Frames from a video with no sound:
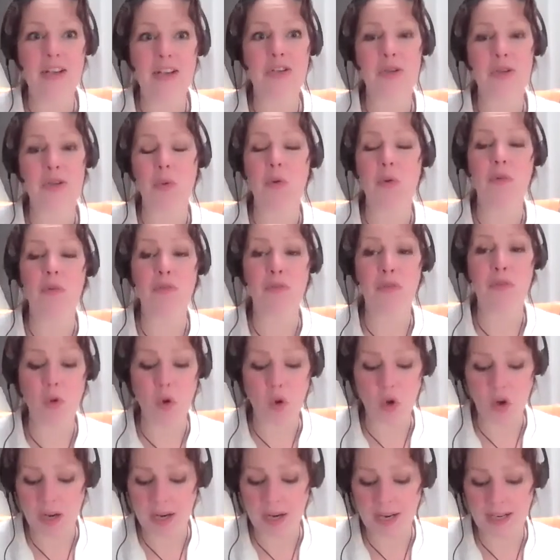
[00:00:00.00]
to
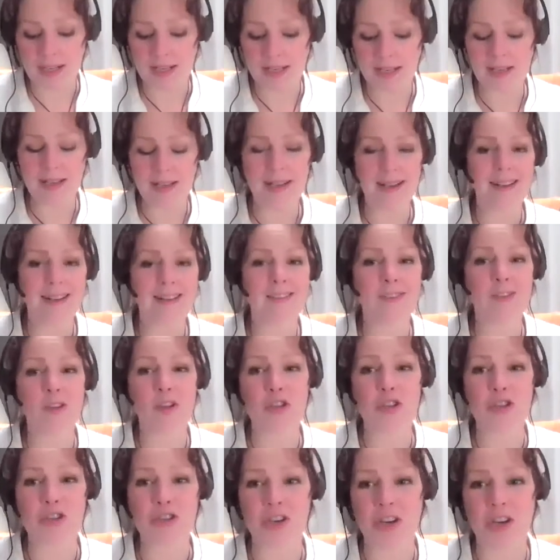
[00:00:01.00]
avoid the
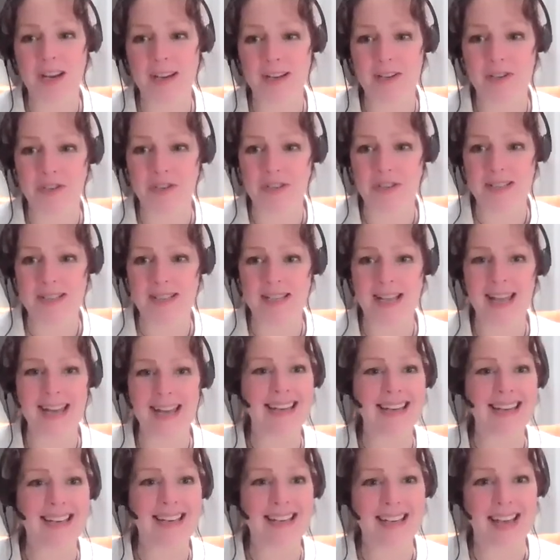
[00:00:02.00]
changes that
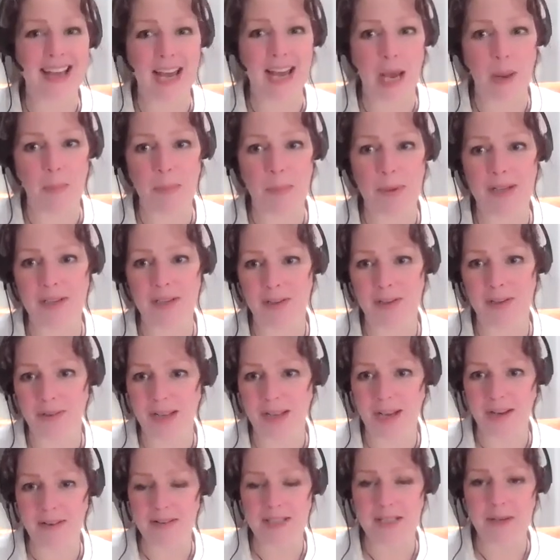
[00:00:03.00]
need to happen in their
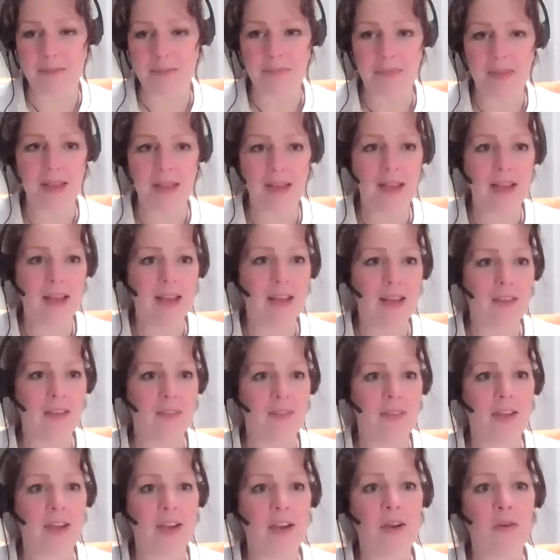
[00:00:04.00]
lives.
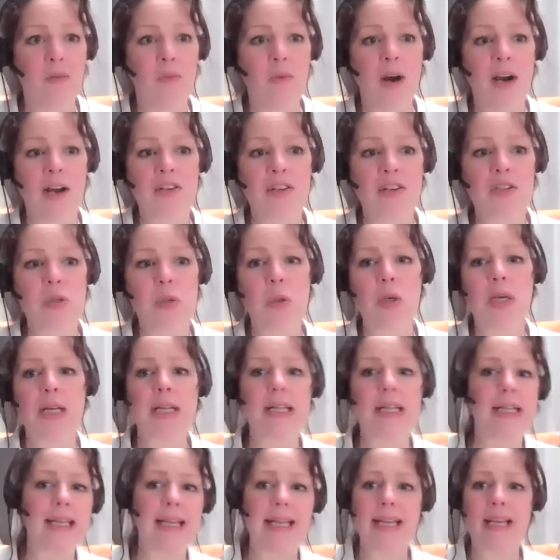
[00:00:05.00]
They want to
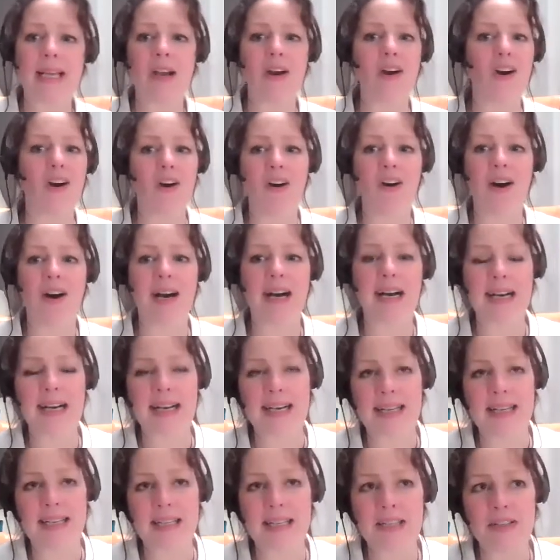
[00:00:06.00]
cling
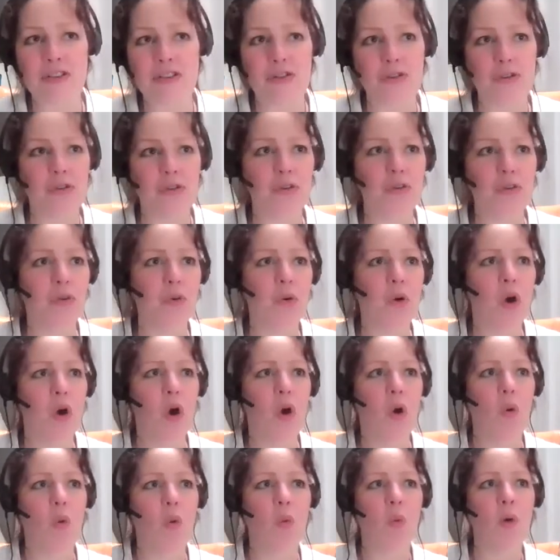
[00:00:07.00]
on to
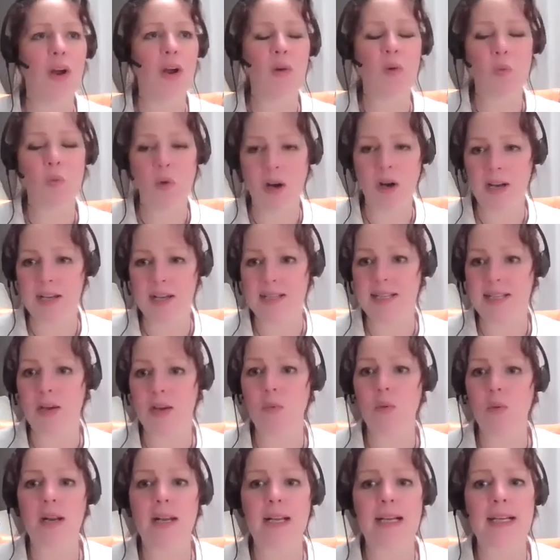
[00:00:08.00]
what was. They
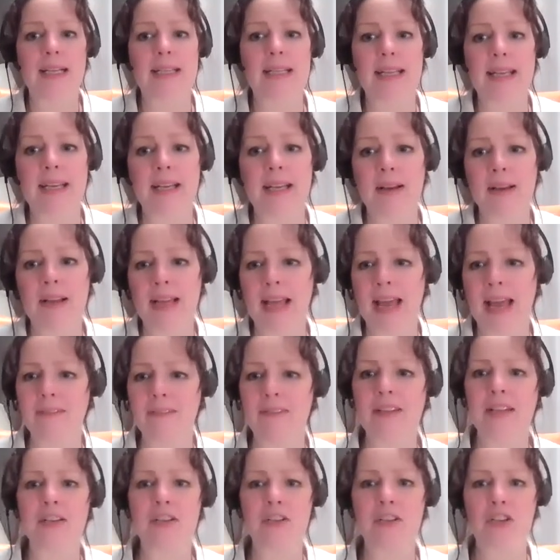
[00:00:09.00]
want to cling
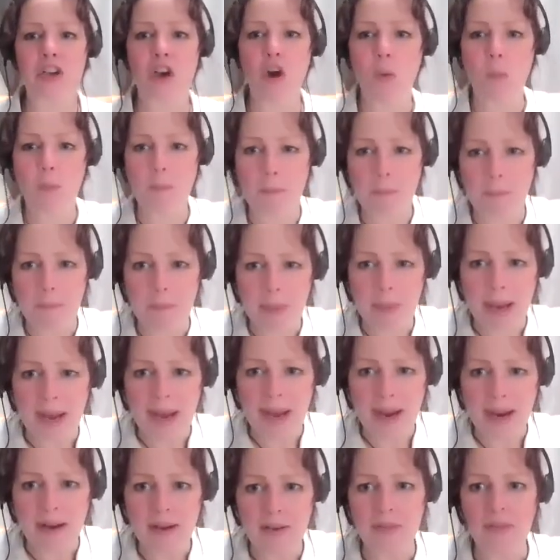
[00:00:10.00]
everything to go
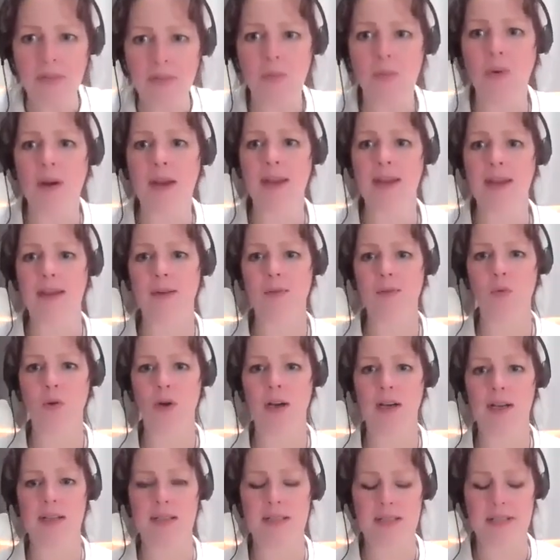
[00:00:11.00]
back the way it
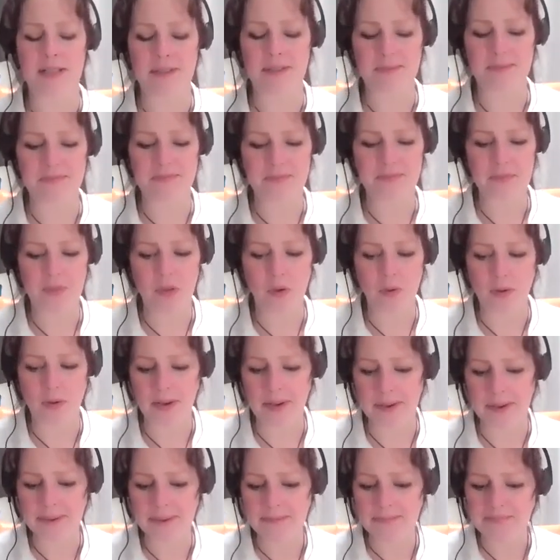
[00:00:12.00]
was.
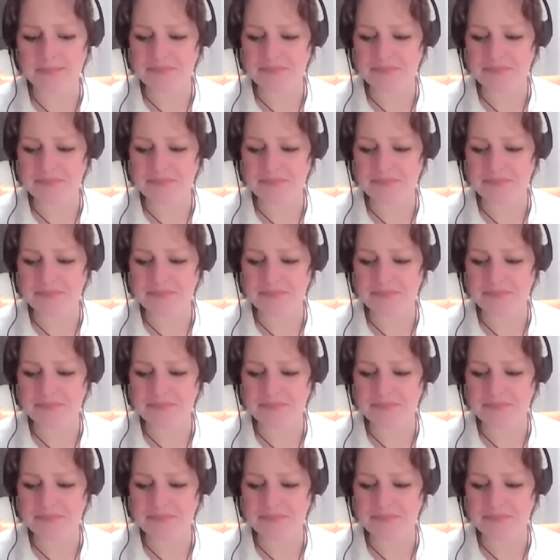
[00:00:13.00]
Okay.